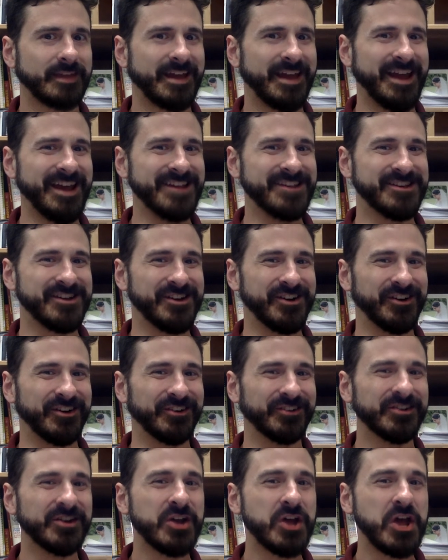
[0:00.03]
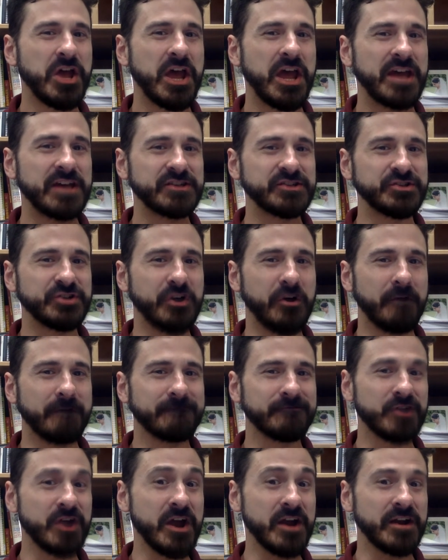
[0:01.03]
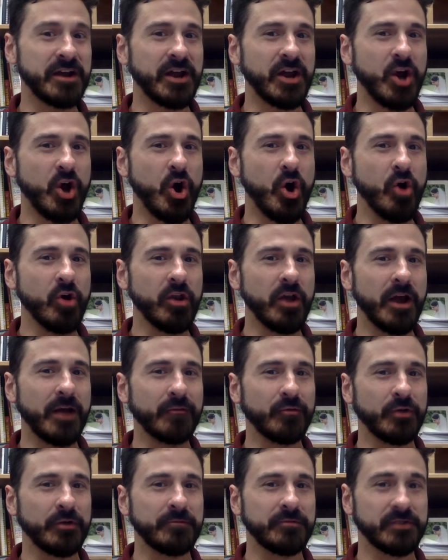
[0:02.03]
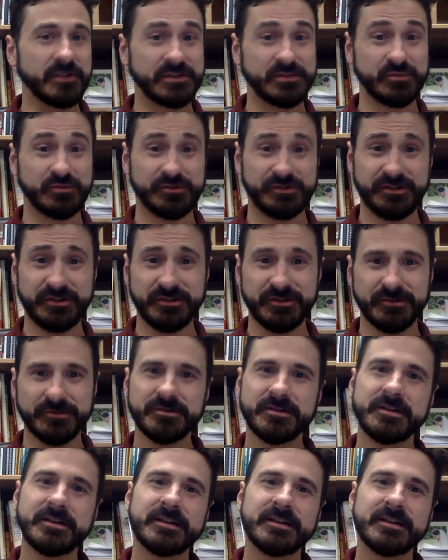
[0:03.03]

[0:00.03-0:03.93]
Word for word: Hey there! As you know, Friday, all library books were due.